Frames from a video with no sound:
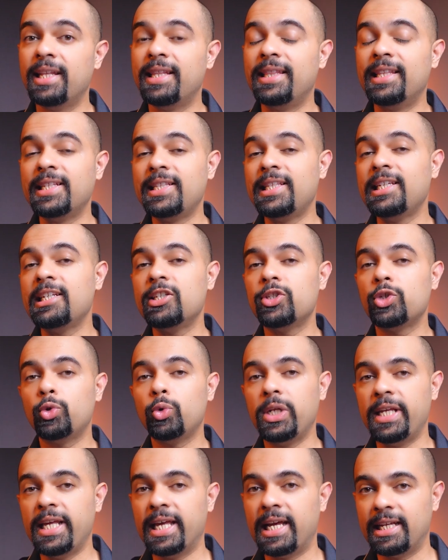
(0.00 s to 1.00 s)
Nothing is
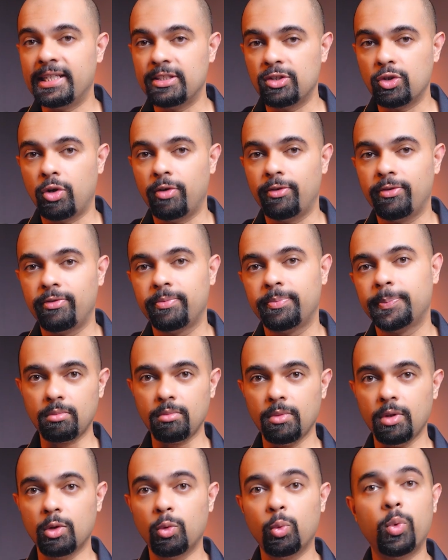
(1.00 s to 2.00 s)
truly hands-off.
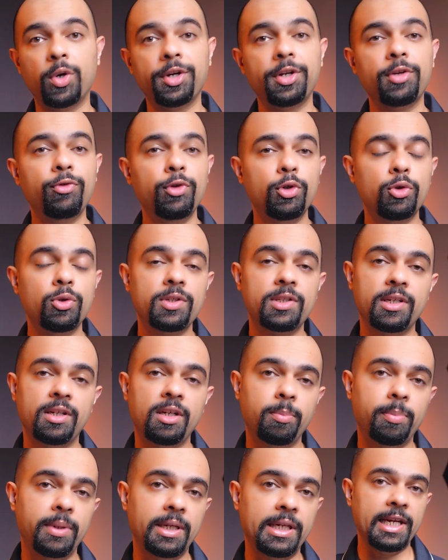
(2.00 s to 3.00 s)
What if you could
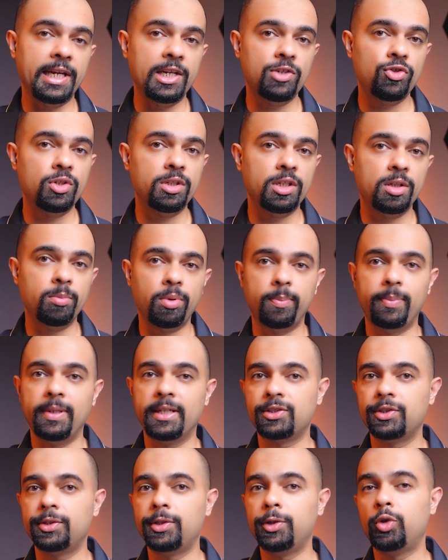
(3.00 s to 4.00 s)
set up agent in
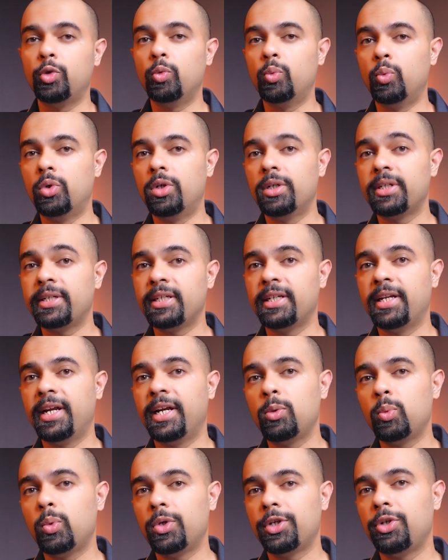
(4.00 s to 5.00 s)
Perplexity to work and
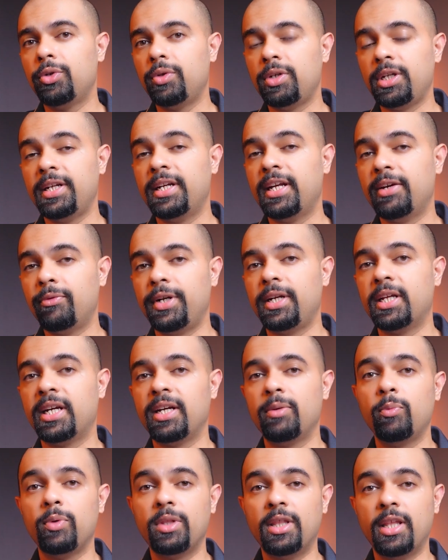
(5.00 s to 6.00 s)
get what you need every
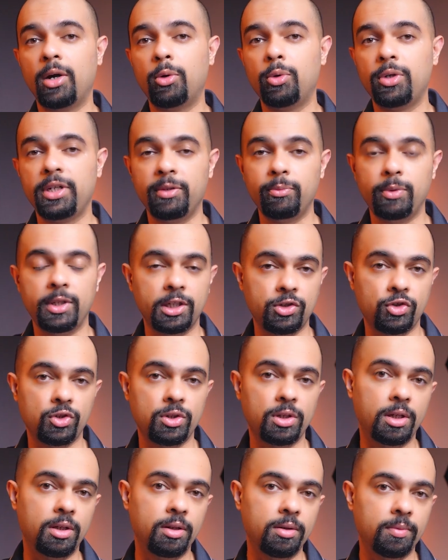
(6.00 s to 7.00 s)
time without even
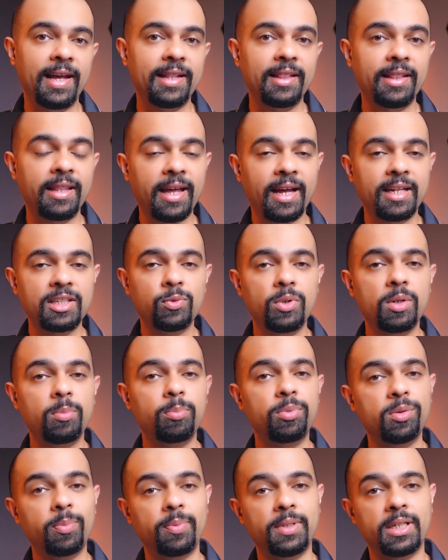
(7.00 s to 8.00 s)
touching it? And that's where
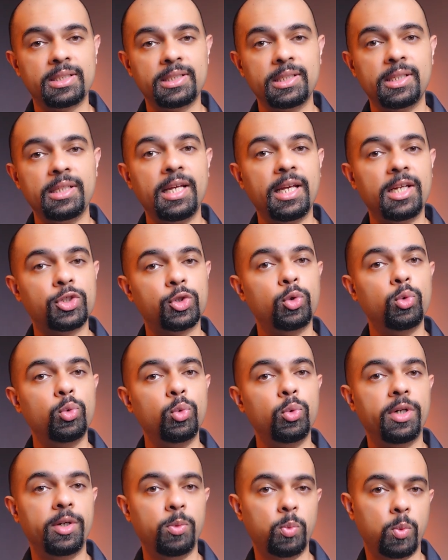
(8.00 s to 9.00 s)
Perplexity has
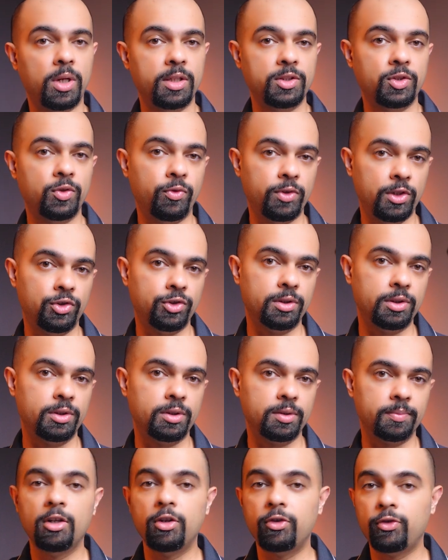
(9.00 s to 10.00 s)
two advanced features.